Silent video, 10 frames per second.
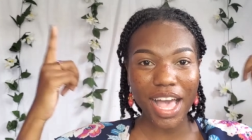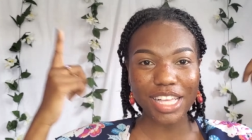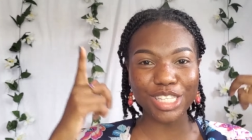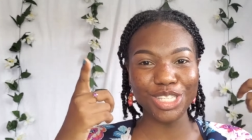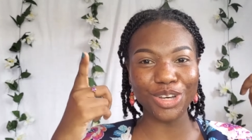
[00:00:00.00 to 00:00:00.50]

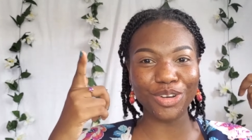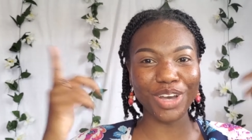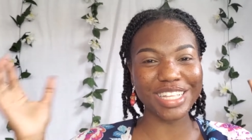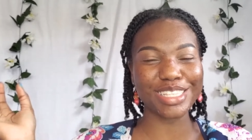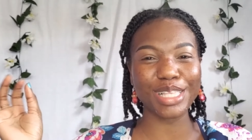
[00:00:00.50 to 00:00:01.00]
So
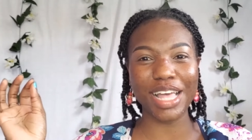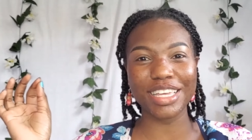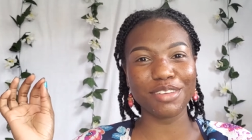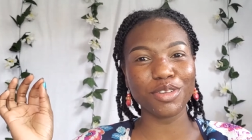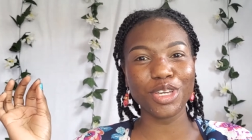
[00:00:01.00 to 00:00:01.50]
it's like
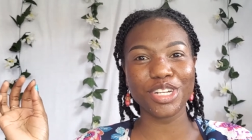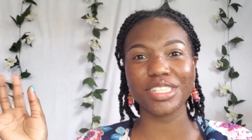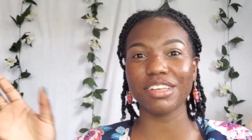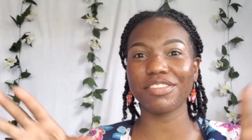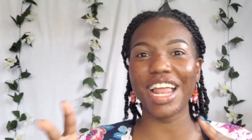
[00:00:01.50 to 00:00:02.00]
giving
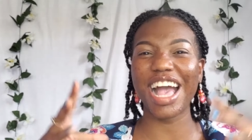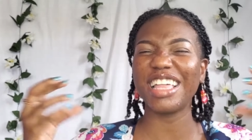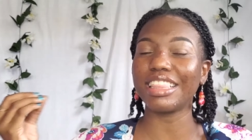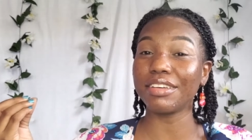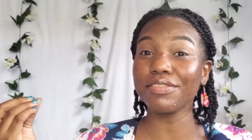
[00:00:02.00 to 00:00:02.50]
yourself an eye
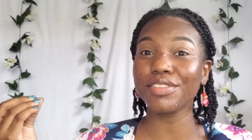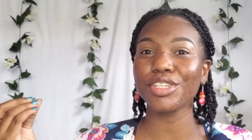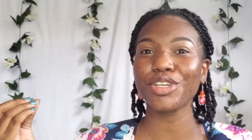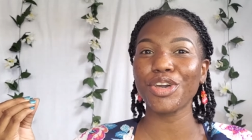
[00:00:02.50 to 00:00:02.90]
lift